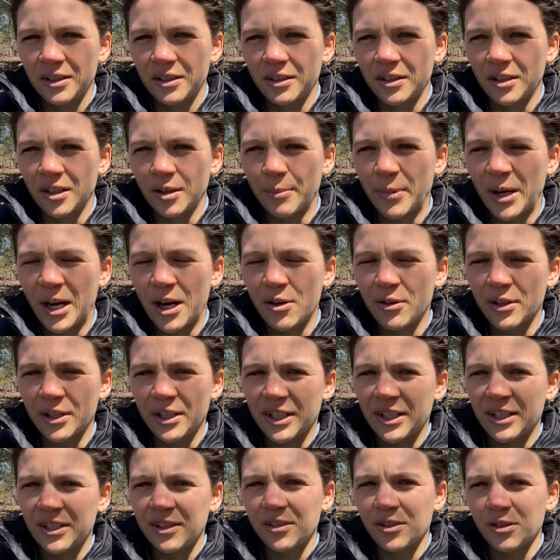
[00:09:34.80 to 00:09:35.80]
about
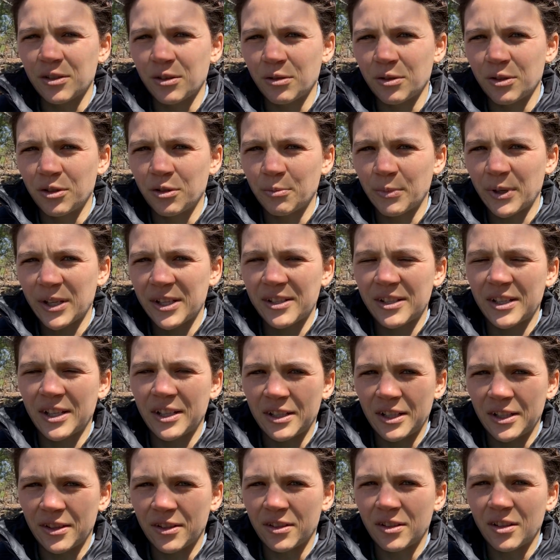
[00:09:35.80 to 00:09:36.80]
it, so you must not
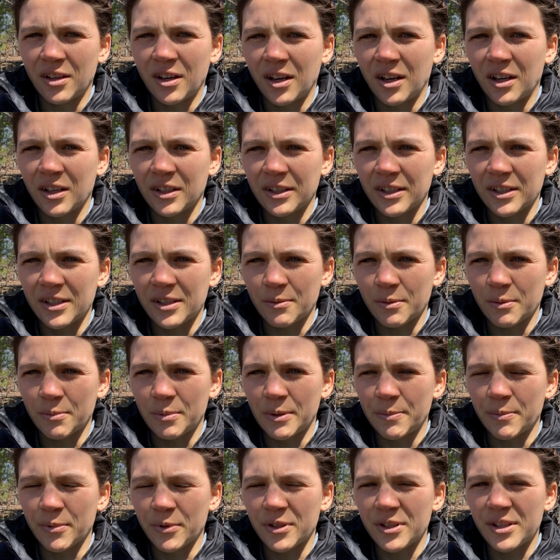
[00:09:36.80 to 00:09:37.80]
need the dog, is what
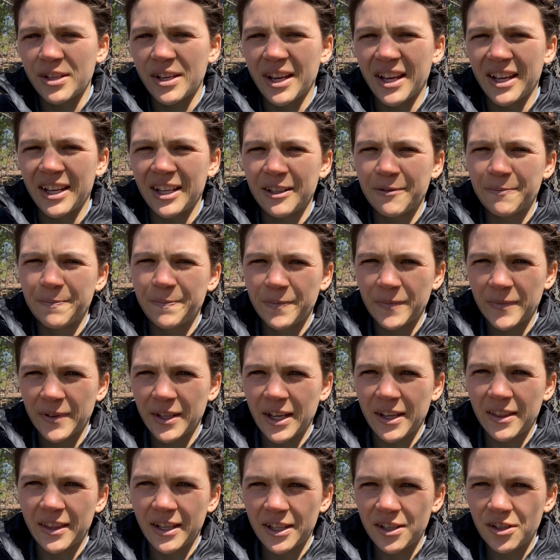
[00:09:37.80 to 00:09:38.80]
people say.
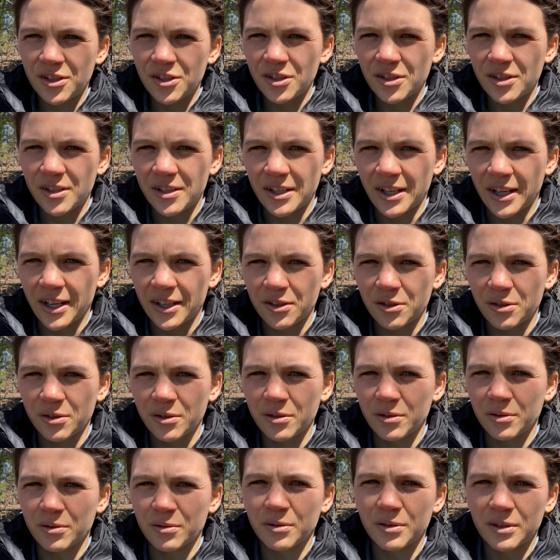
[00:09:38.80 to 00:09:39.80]
And that's just not
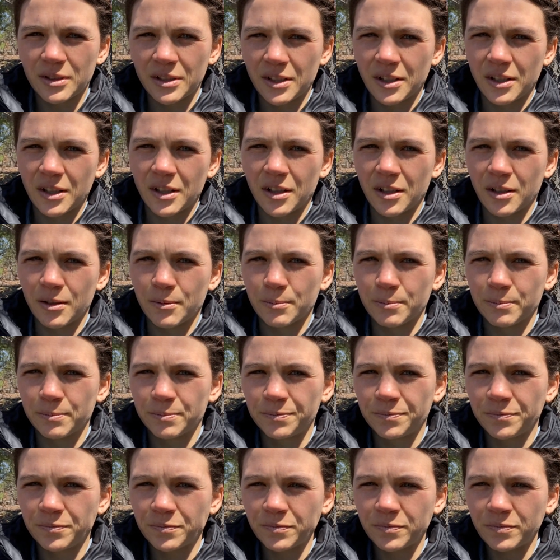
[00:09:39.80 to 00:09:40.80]
true.
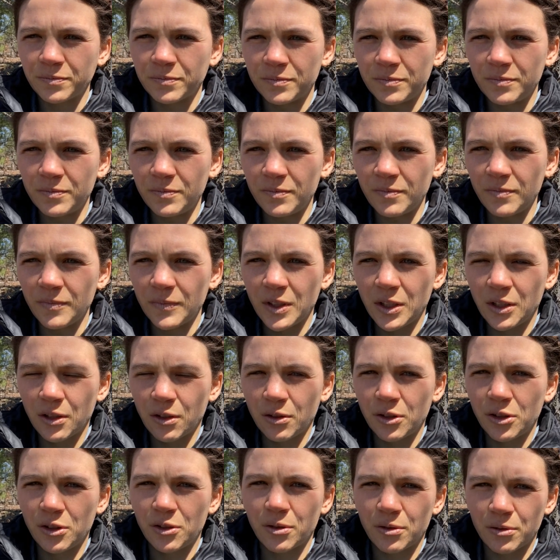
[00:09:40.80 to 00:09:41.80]

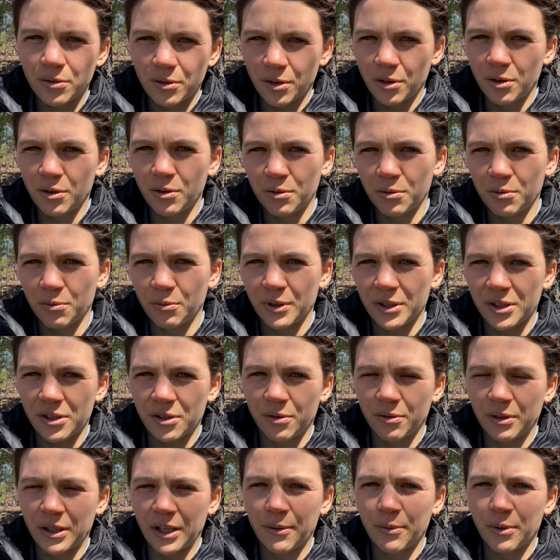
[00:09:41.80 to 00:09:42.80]
You don't know what's
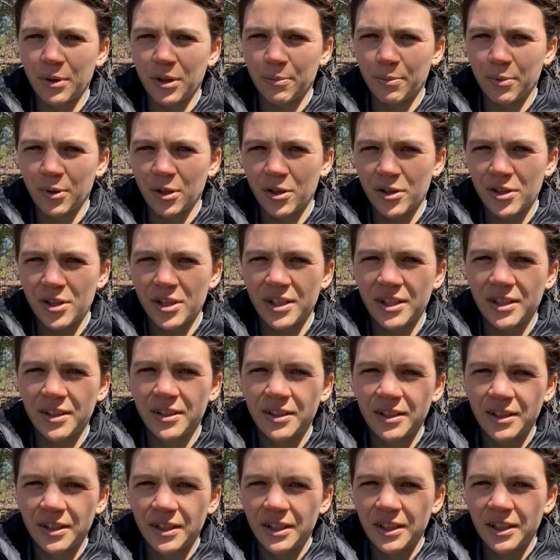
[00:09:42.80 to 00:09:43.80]
going on with the person.
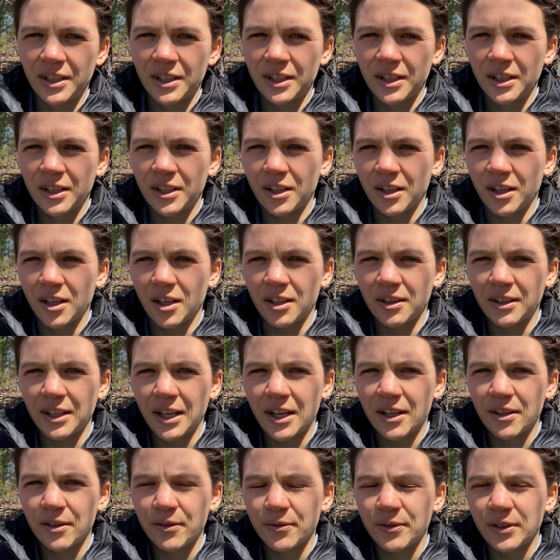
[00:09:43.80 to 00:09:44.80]
A
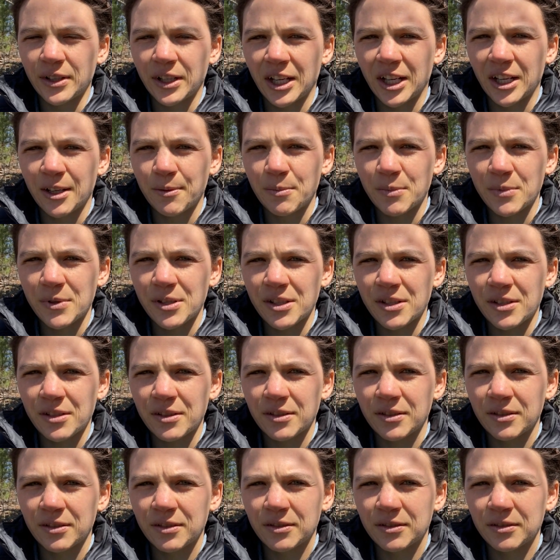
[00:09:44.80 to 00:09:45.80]
lot of times,
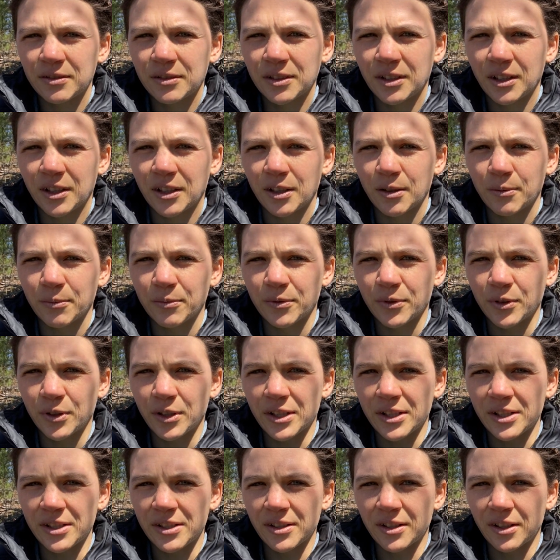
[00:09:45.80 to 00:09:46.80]
for
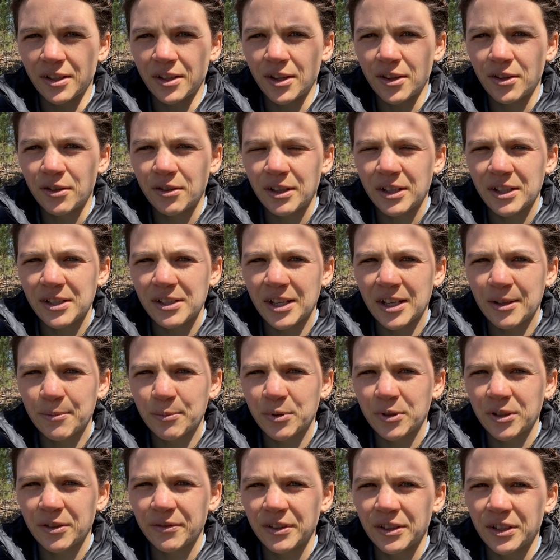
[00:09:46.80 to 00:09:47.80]
another
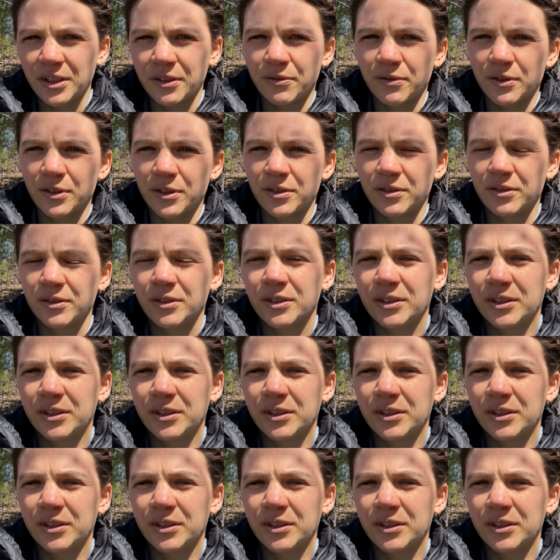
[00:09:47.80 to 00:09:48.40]
example of a different